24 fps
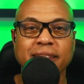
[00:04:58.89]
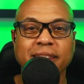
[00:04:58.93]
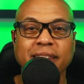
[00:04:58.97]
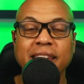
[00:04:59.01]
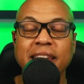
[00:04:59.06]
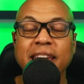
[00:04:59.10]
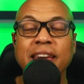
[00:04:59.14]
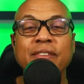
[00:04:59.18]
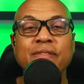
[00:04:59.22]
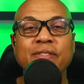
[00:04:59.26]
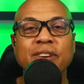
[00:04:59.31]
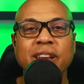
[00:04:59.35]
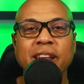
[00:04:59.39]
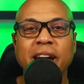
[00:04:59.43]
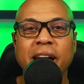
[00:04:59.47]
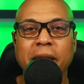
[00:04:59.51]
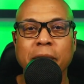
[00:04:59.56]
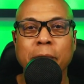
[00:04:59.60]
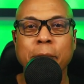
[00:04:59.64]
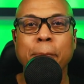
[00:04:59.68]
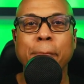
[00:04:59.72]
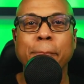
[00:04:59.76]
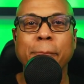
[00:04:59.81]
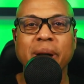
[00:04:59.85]
even
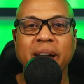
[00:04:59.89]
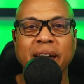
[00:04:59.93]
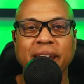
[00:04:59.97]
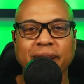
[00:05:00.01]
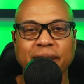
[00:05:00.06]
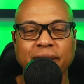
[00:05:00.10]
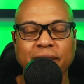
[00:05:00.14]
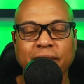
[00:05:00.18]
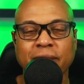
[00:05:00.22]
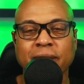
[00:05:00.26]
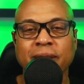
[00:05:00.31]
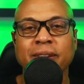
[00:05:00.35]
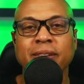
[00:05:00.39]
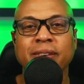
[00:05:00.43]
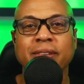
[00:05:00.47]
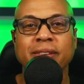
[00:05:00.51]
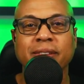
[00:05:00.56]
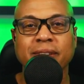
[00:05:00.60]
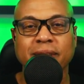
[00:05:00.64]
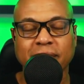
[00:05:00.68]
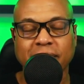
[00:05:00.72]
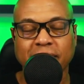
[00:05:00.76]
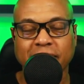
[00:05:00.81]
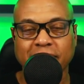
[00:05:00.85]
a better
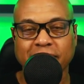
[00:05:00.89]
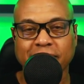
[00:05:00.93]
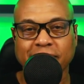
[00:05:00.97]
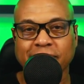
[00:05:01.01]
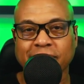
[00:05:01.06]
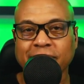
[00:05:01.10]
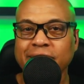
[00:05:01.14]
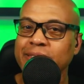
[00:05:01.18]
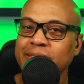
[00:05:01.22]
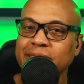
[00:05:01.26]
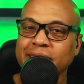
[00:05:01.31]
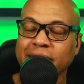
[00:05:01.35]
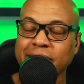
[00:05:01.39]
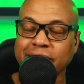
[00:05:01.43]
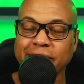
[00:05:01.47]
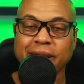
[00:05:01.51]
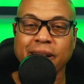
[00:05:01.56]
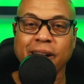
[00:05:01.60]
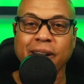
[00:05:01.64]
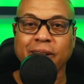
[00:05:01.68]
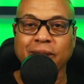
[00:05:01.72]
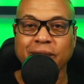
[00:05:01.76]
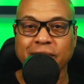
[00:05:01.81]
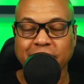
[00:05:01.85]
deal than it
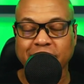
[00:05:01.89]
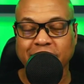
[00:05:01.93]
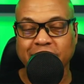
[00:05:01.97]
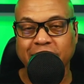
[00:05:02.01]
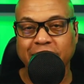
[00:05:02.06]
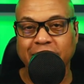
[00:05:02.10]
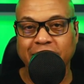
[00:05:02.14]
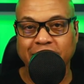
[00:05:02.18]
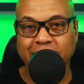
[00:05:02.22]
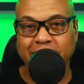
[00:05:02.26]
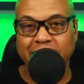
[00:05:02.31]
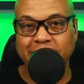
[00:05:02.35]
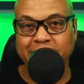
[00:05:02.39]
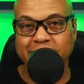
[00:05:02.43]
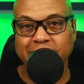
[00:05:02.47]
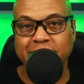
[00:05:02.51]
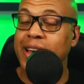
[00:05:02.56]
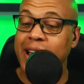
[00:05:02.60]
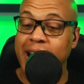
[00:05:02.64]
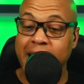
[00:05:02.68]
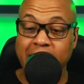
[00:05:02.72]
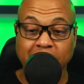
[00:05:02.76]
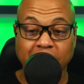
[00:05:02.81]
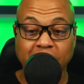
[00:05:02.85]
already is.
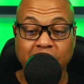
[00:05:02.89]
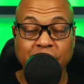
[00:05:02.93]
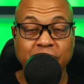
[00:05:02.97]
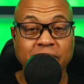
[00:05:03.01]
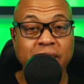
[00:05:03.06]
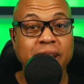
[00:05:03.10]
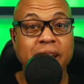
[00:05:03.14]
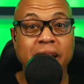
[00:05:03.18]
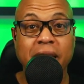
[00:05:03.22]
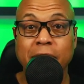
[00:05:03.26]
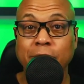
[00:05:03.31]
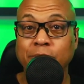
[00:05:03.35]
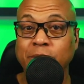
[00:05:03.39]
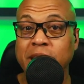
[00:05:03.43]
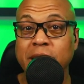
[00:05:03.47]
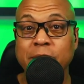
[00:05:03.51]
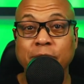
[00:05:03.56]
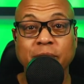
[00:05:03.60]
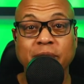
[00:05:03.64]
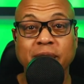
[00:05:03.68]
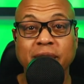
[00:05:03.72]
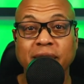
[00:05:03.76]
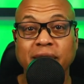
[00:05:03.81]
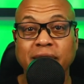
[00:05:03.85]
I love it. I'm
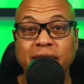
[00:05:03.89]
keeping it